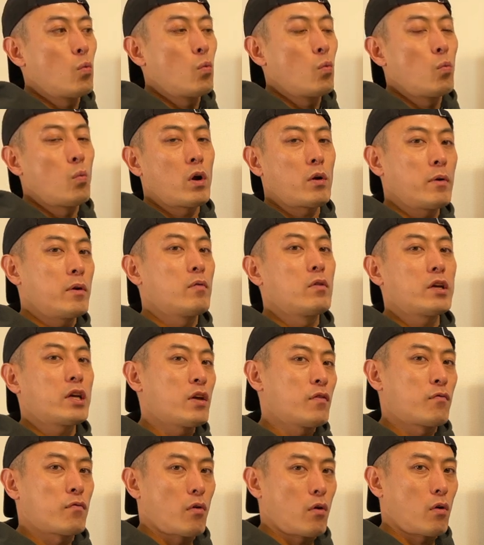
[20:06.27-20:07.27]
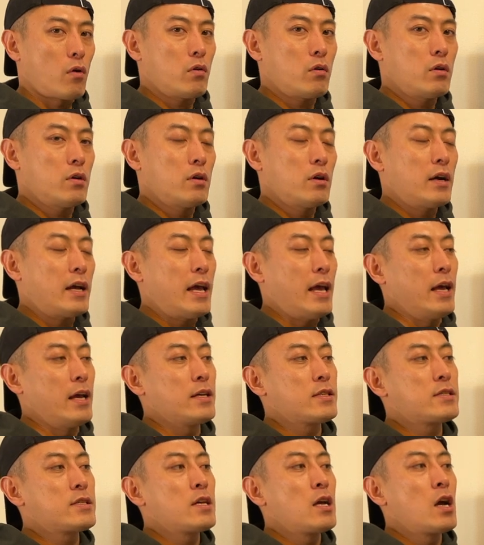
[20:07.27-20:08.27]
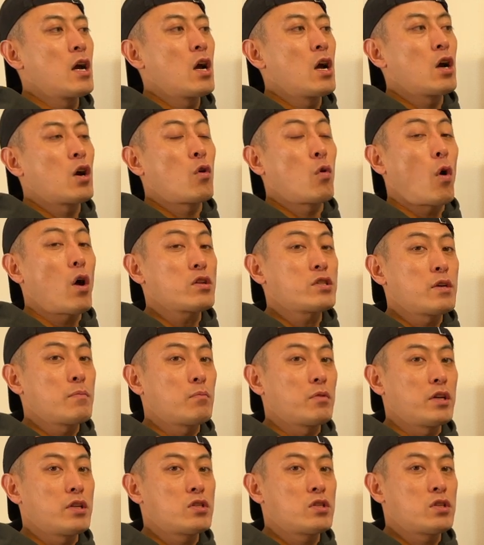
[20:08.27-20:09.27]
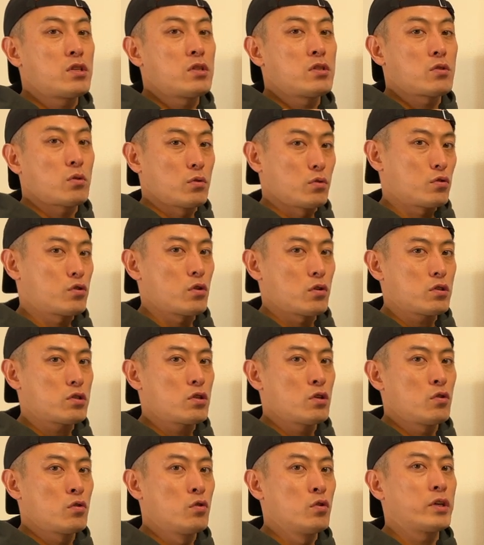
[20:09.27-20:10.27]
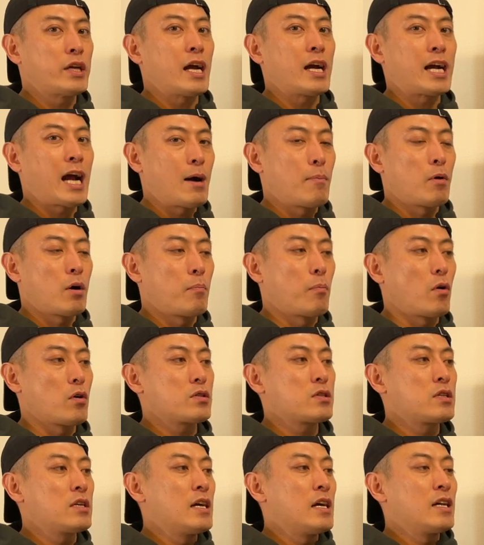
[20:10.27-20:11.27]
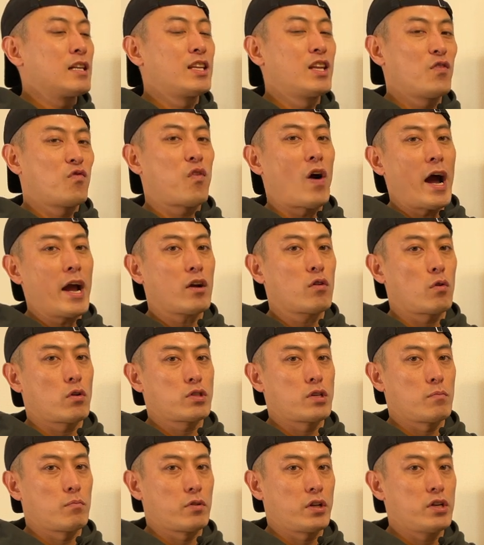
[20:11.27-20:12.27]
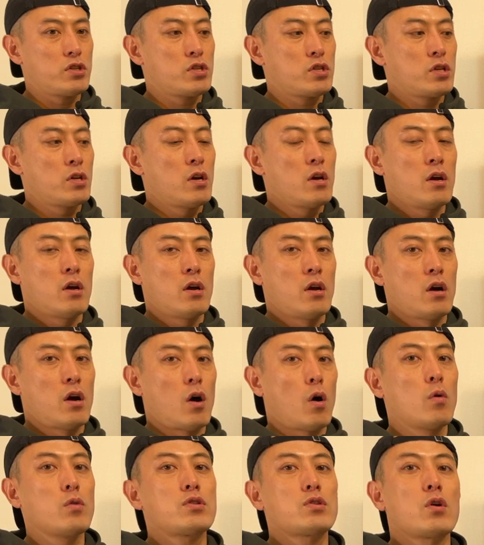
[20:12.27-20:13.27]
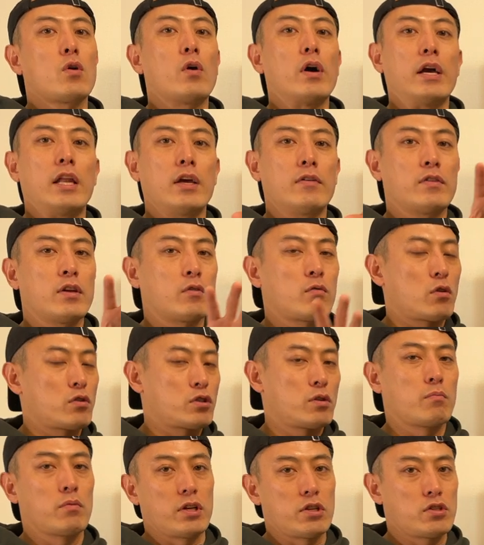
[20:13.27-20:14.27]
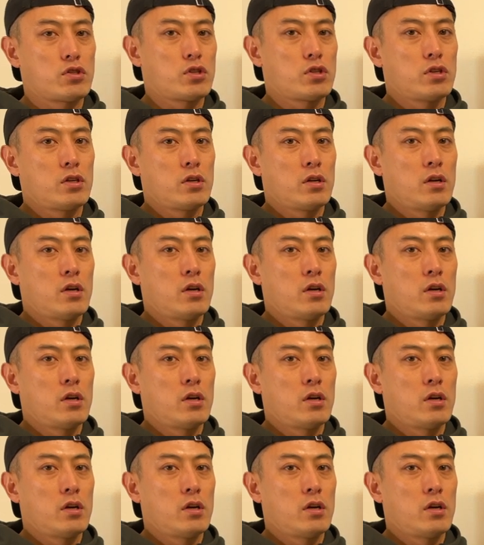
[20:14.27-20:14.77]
What we're looking for is cross-chain bridge solutions who can cover both DeFi cross-chain bridge, also NFT cross-chain bridge.